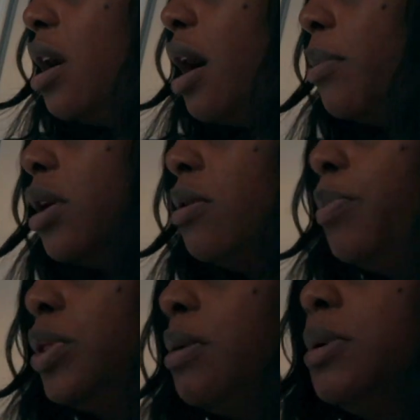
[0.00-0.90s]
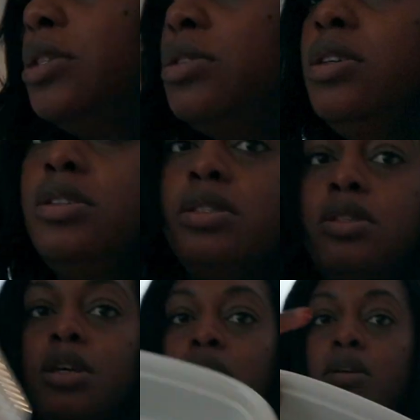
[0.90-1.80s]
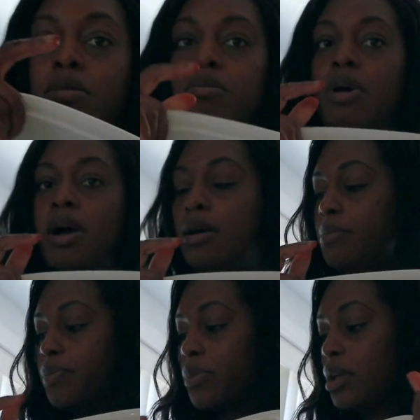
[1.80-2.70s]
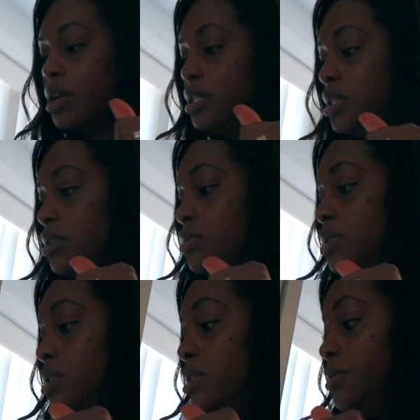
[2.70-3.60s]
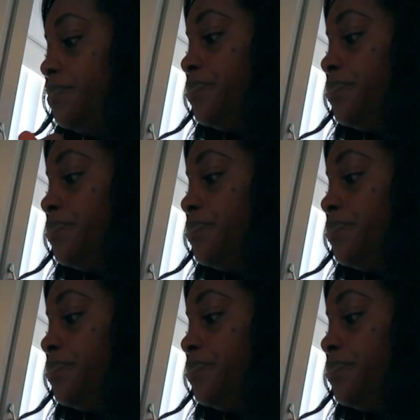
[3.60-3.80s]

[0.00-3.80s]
I'm gonna put them into these containers here,